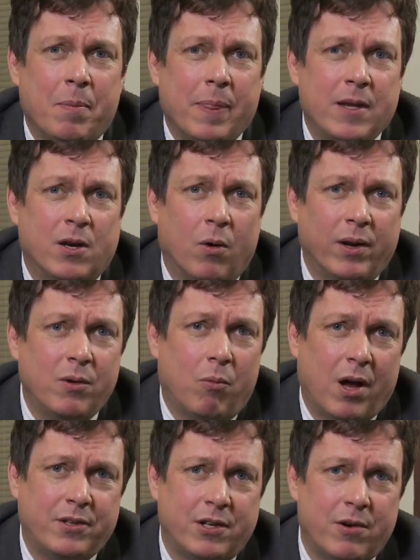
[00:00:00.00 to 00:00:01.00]
You're going to
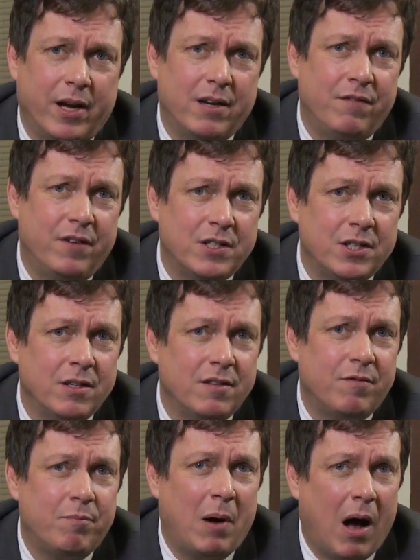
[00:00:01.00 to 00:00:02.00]
want to create a vision of
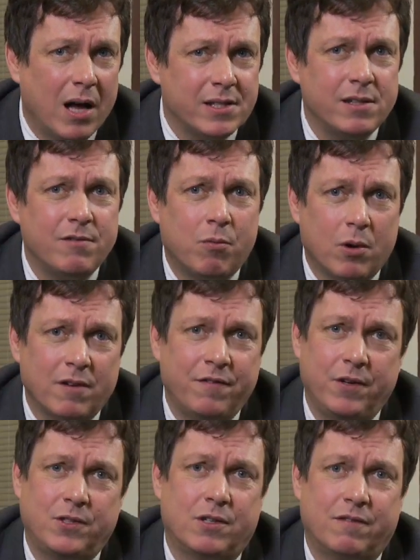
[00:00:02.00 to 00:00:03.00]
the positive work
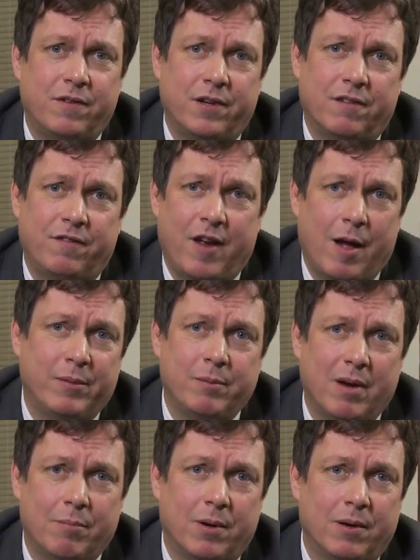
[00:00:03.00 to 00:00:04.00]
future for your family
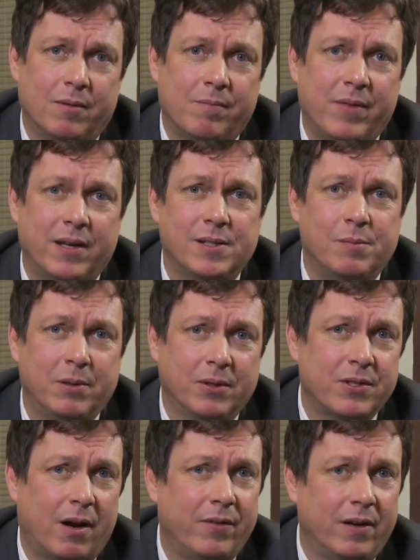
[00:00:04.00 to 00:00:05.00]
member that is
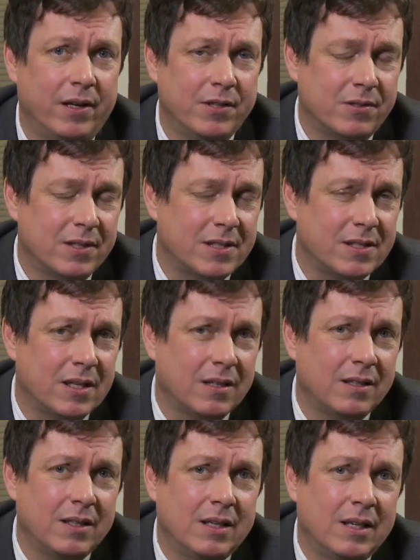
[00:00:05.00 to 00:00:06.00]
built on their interests,
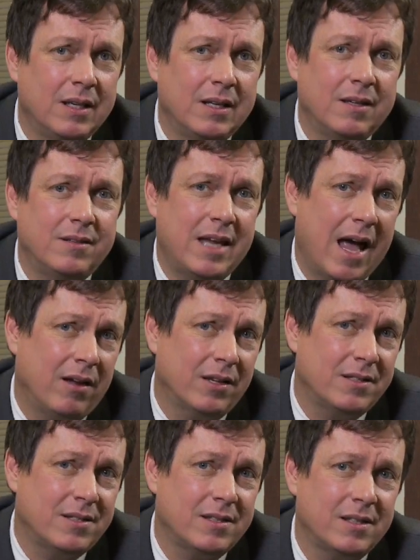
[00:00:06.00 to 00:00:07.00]

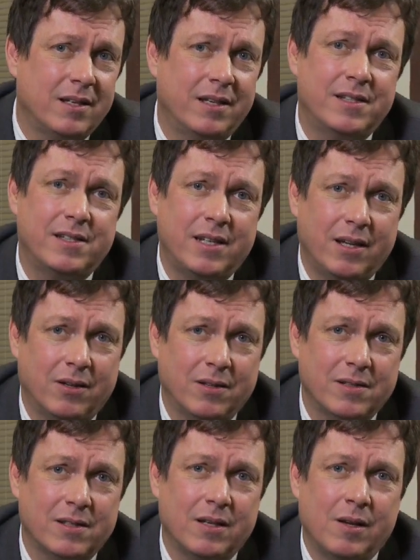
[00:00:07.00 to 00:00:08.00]
talents, and
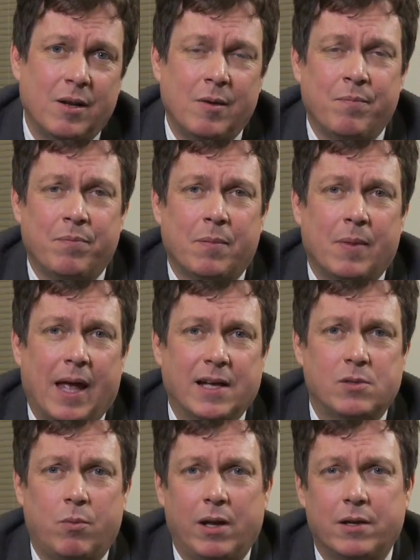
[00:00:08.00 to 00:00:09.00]
skills,
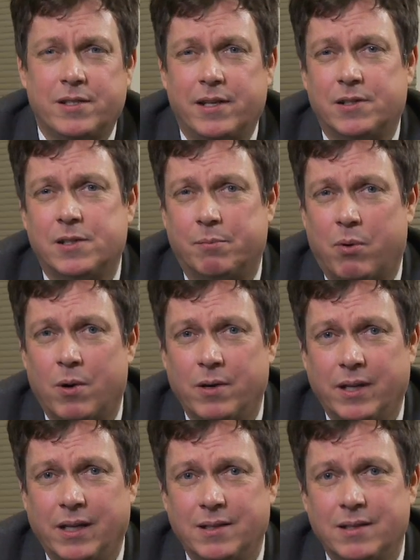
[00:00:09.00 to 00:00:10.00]
as well as their support
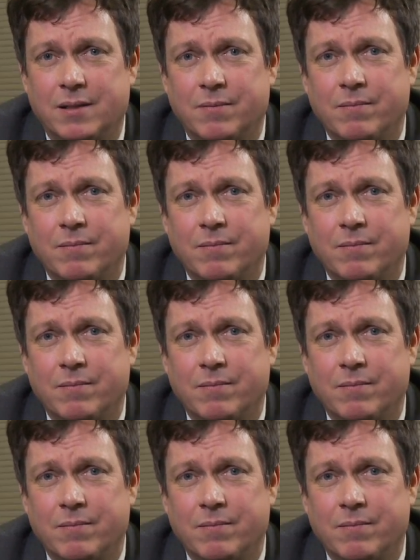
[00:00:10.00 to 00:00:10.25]
needs,